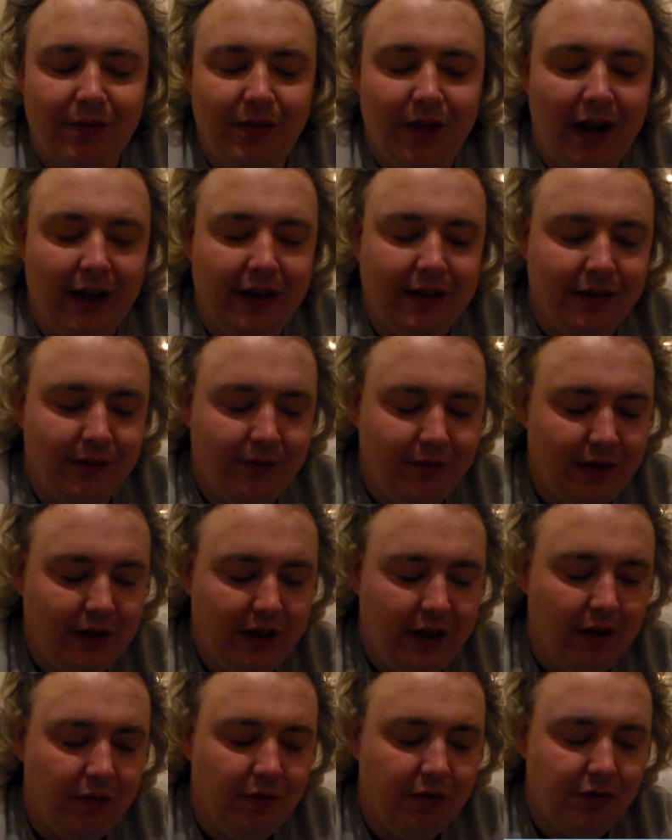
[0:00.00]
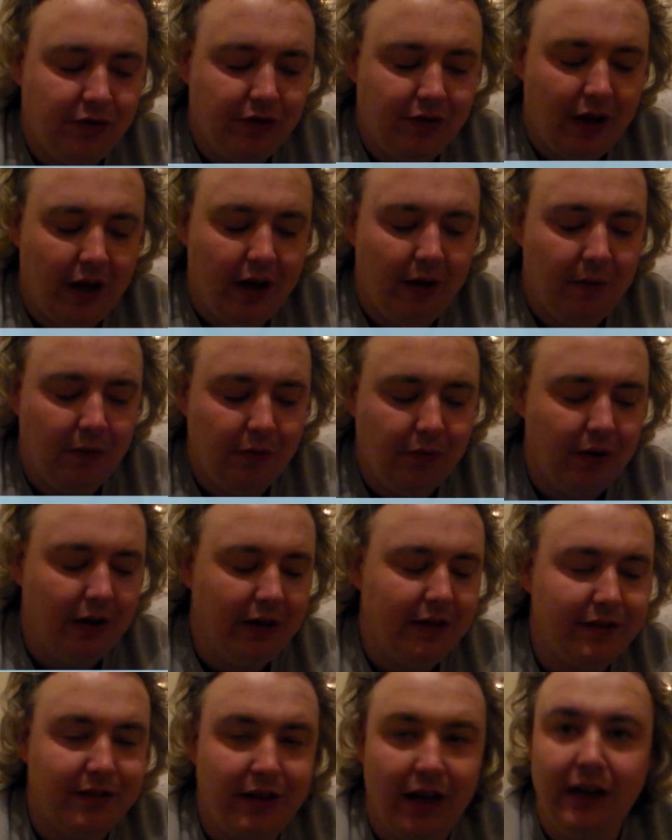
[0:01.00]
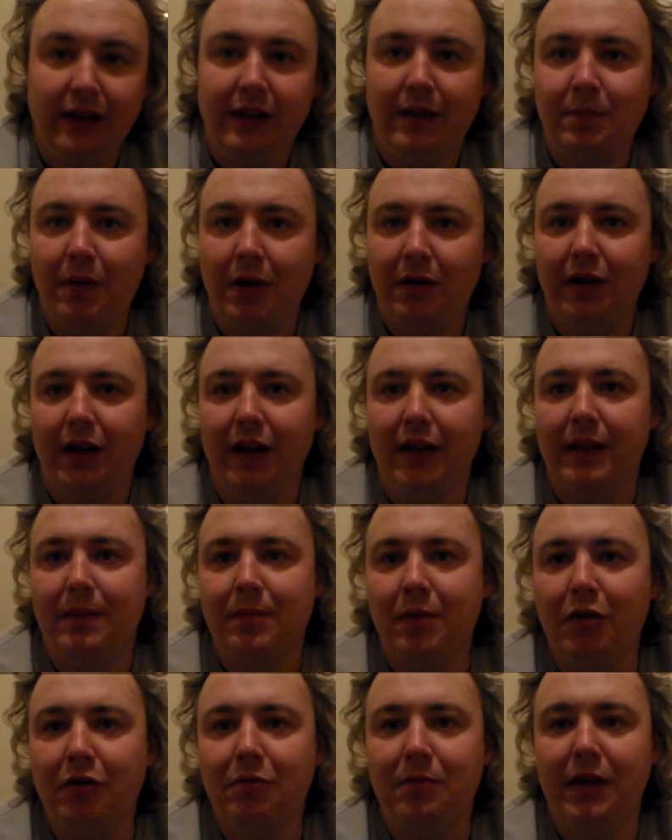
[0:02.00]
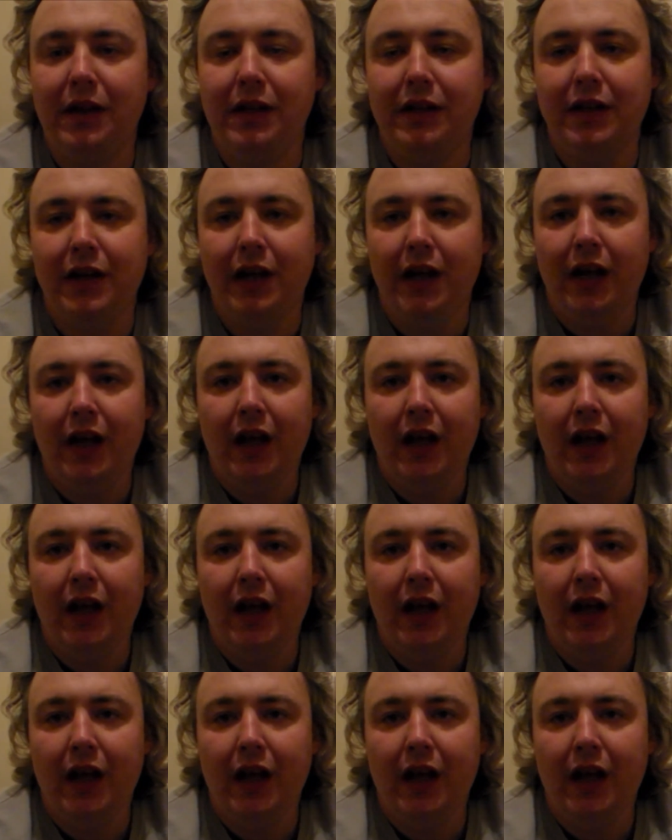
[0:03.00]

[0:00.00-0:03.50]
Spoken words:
Effect videos. I'm quite psyched about it at the moment.